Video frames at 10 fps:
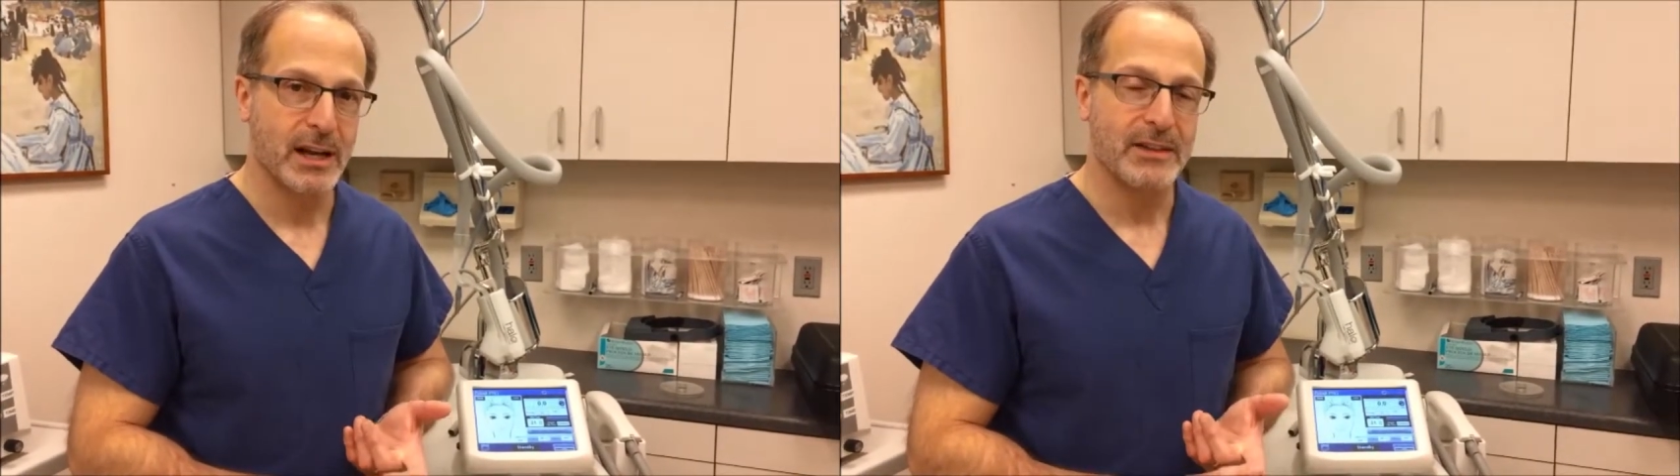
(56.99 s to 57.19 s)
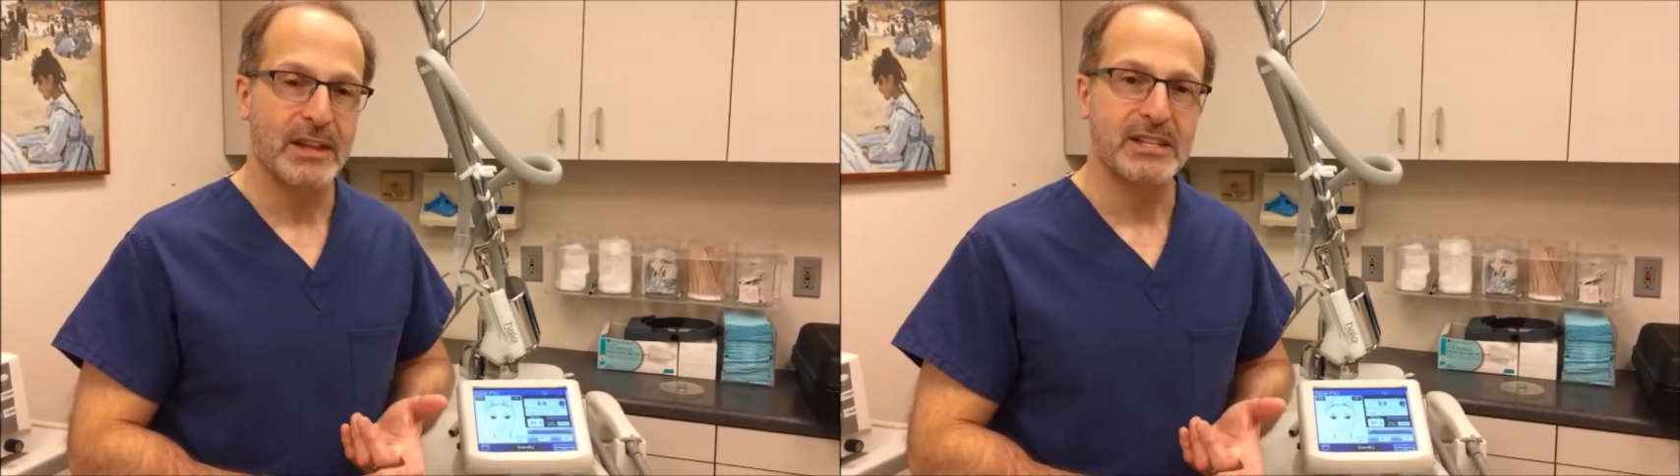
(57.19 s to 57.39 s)

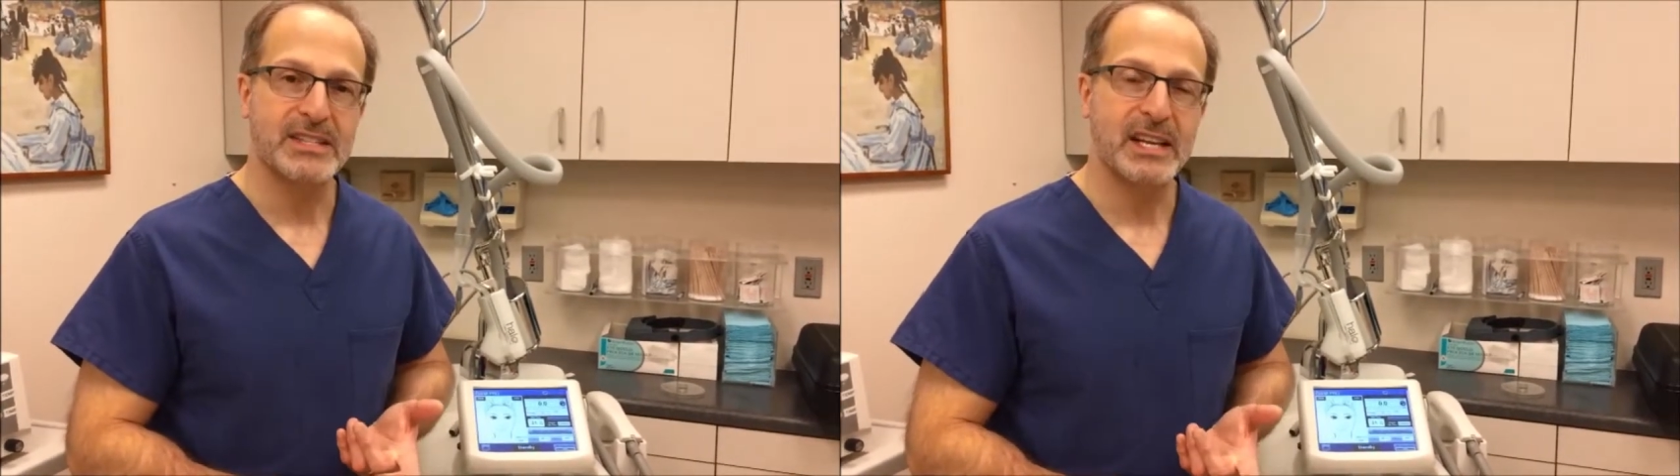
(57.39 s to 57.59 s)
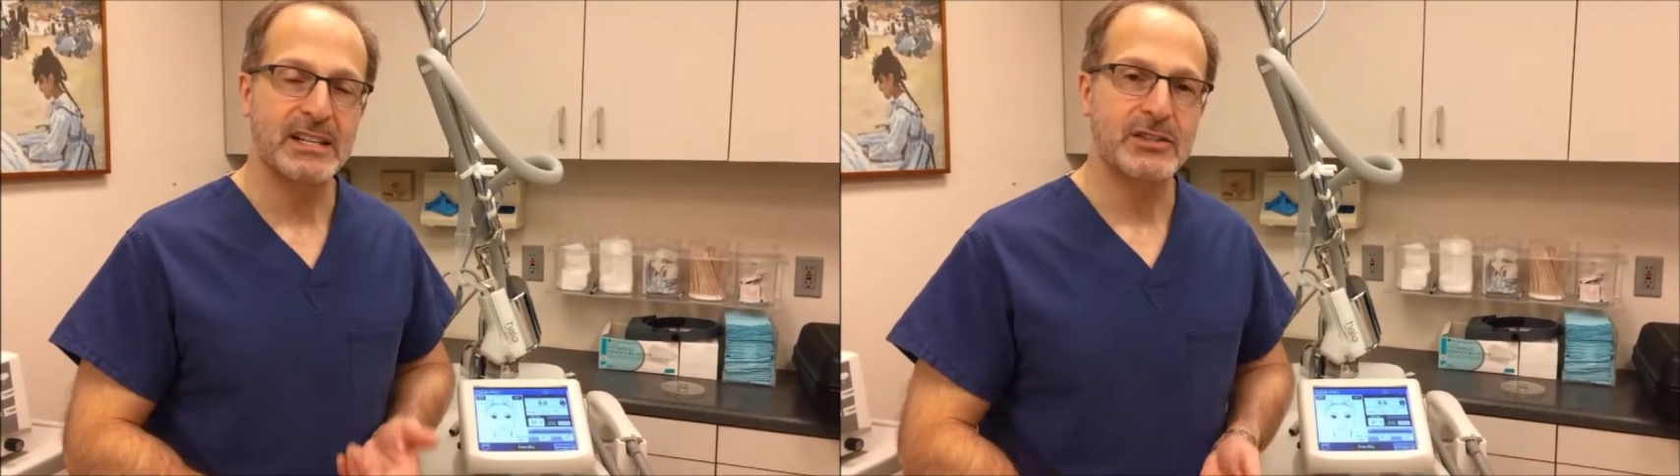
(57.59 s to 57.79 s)
and then the
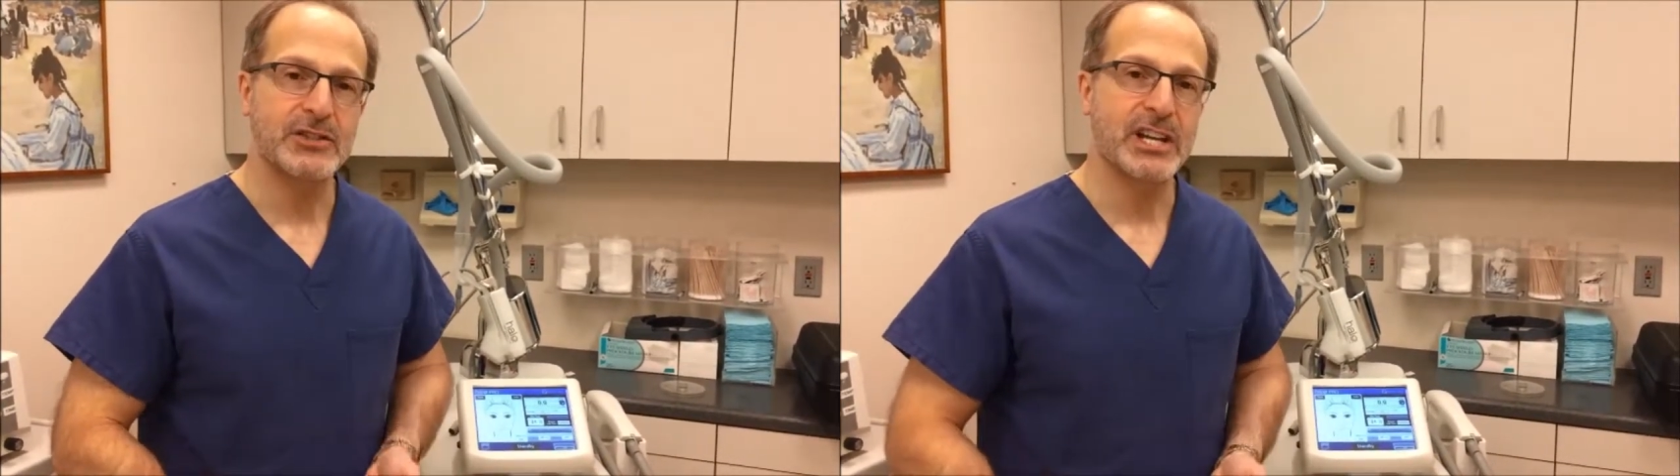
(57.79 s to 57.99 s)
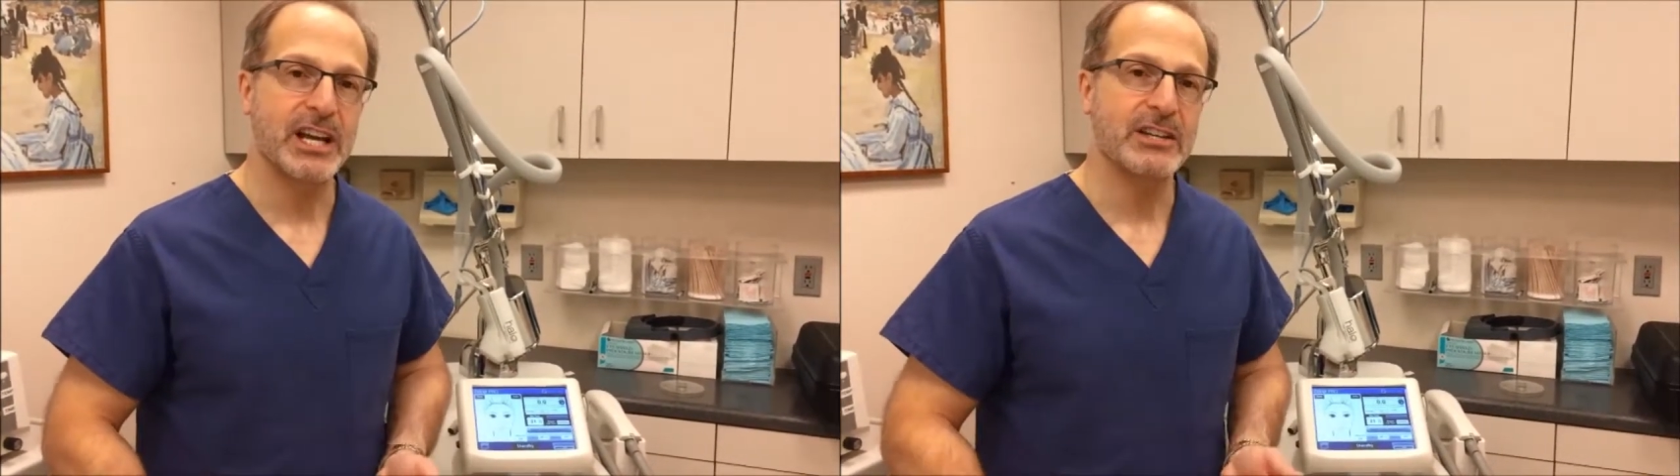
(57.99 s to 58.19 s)
settings are
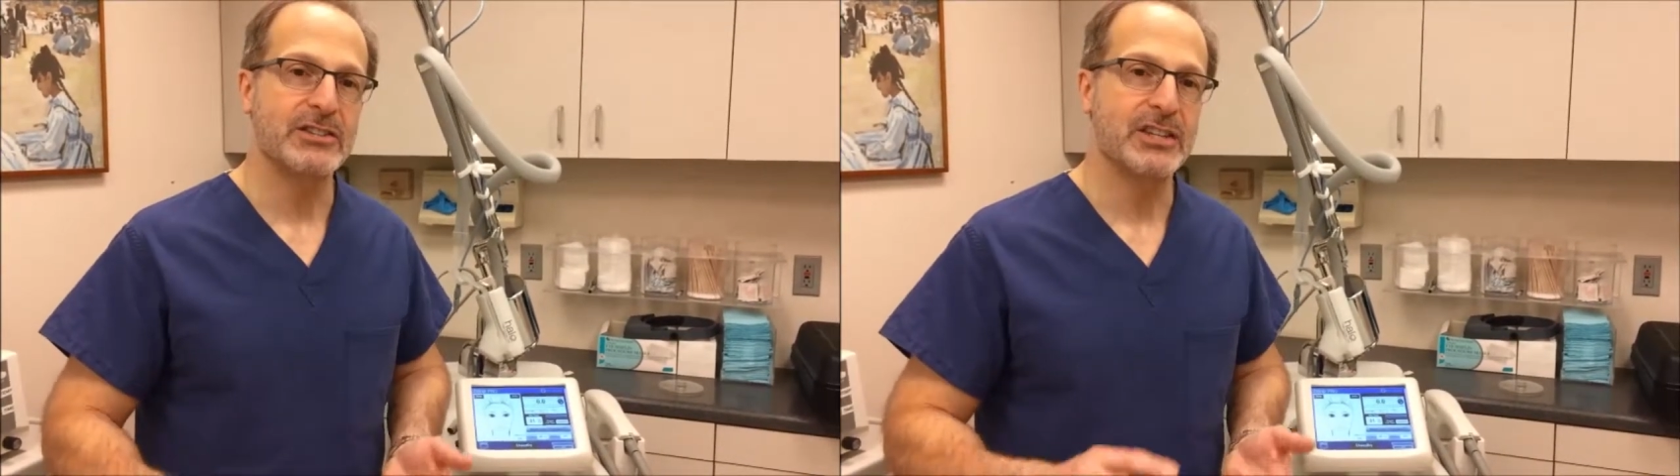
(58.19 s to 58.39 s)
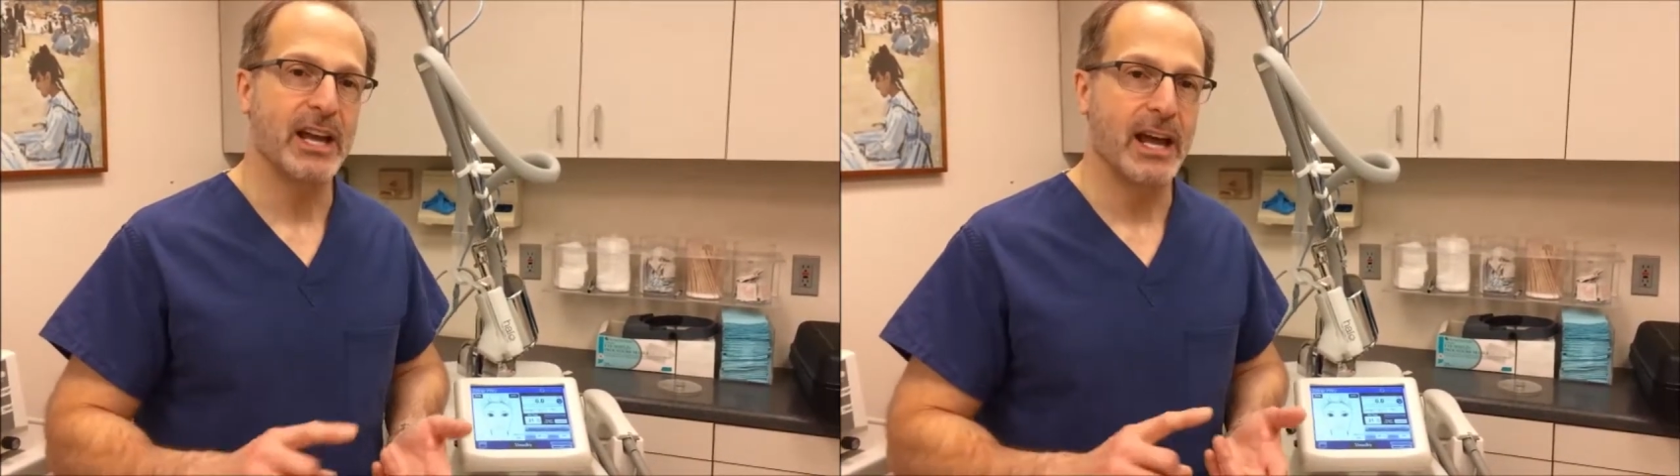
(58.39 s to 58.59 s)
changed